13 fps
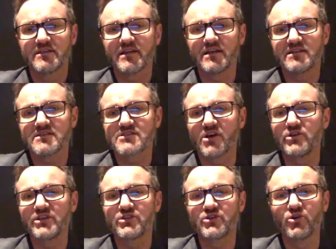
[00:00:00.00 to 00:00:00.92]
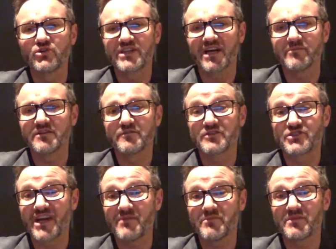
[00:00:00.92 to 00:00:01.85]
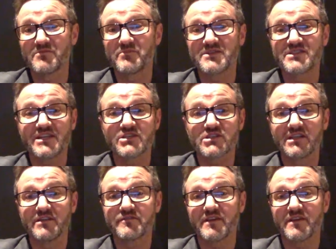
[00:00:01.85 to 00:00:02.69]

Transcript: But Sodhi could come in for Chapman potentially